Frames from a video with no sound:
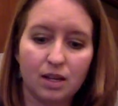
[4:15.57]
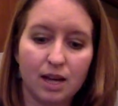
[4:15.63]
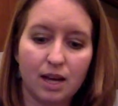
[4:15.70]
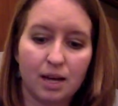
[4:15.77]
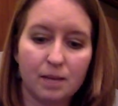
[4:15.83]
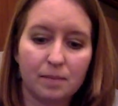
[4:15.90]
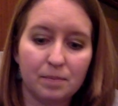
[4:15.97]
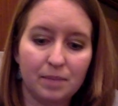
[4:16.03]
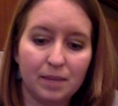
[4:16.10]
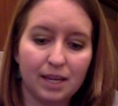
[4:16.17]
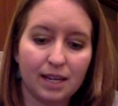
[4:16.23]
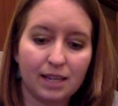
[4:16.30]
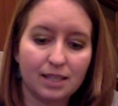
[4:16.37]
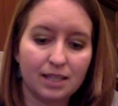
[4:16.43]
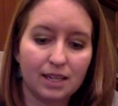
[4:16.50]
it
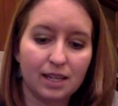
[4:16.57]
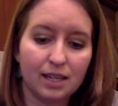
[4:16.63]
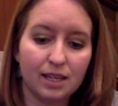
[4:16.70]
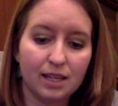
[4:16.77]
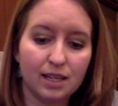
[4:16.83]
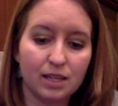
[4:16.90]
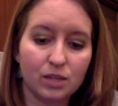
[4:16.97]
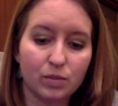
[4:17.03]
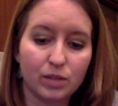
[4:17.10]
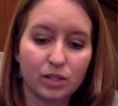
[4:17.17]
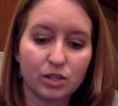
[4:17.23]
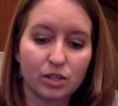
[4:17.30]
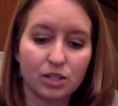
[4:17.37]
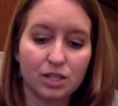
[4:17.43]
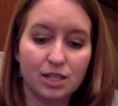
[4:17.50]
because it is
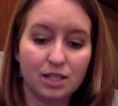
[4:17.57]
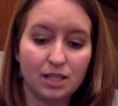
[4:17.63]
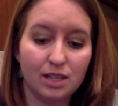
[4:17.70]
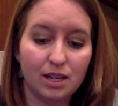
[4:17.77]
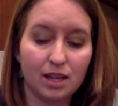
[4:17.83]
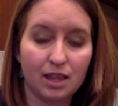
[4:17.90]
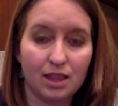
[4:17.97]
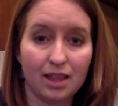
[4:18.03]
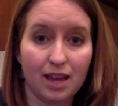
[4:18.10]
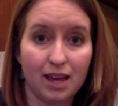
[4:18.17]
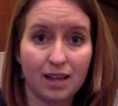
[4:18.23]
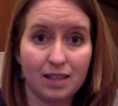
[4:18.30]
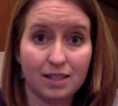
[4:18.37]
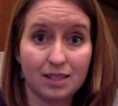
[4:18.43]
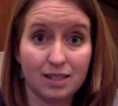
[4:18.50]
winter season, and
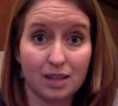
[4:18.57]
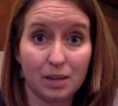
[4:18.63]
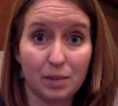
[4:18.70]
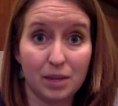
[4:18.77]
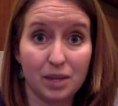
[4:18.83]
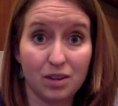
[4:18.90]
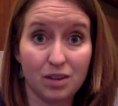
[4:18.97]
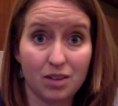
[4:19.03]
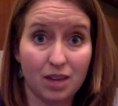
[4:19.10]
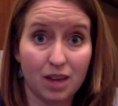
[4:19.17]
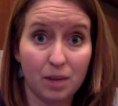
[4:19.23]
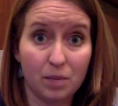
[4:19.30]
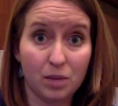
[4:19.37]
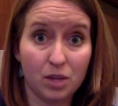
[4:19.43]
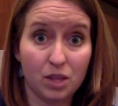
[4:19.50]
that is the time of year that
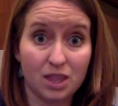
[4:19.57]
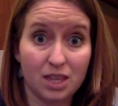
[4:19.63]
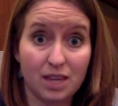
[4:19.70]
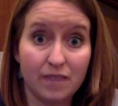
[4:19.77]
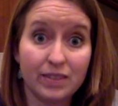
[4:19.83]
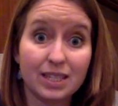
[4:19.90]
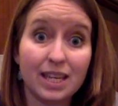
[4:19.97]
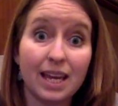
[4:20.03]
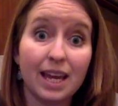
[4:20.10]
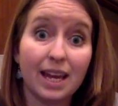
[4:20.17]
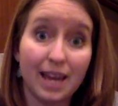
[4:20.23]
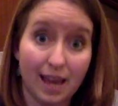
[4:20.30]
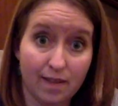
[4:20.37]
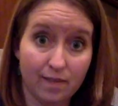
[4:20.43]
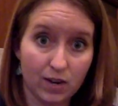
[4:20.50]
I put Thieves
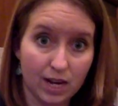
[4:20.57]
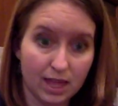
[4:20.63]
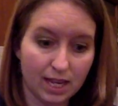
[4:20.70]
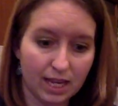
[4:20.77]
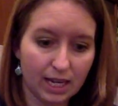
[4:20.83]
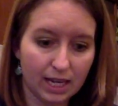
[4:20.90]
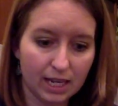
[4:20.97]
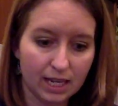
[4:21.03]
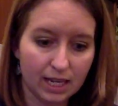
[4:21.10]
in everything.